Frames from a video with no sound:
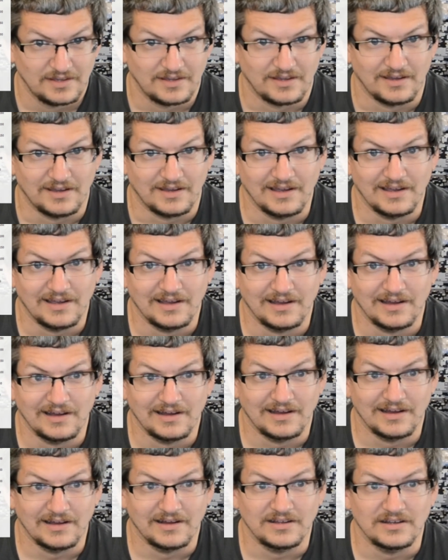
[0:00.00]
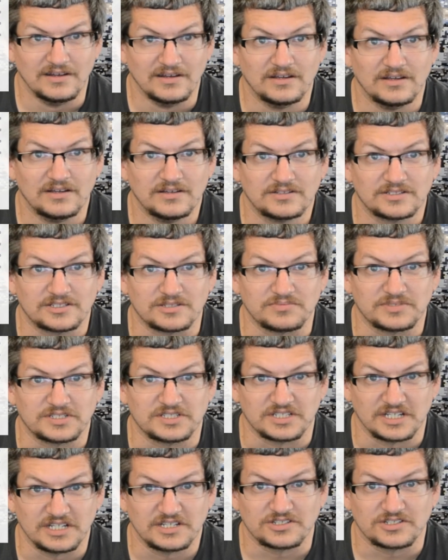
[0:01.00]
and
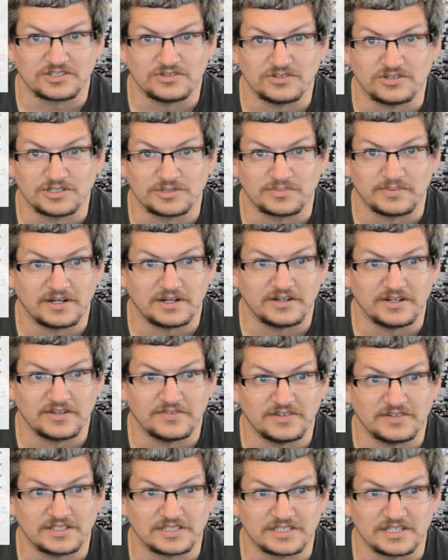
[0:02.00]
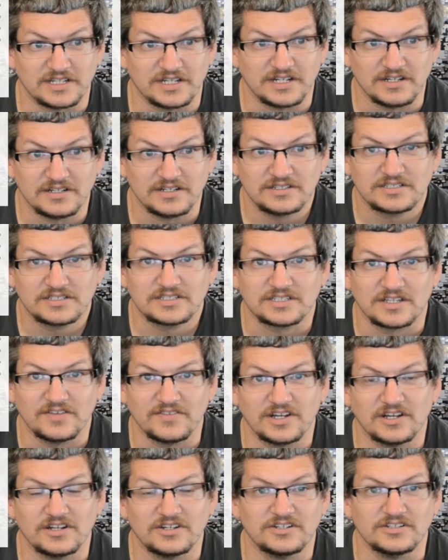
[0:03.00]
substantial horsepower difference there.
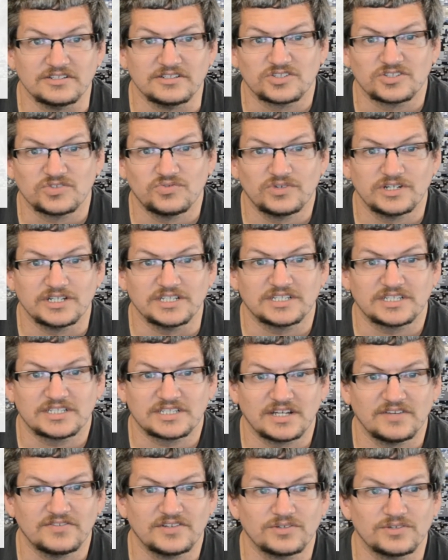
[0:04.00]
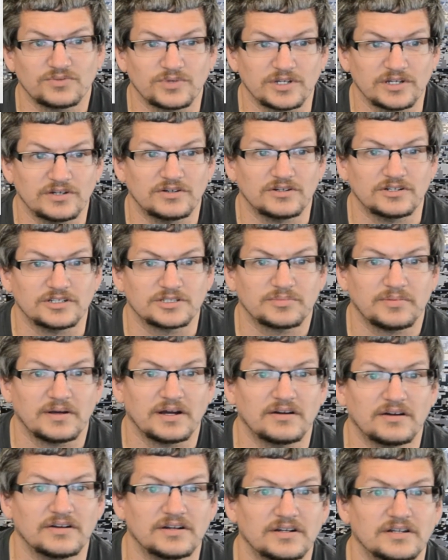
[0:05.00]
727 wheel
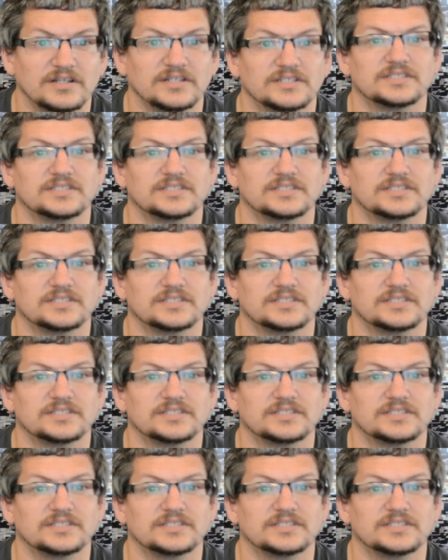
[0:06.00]
horsepower and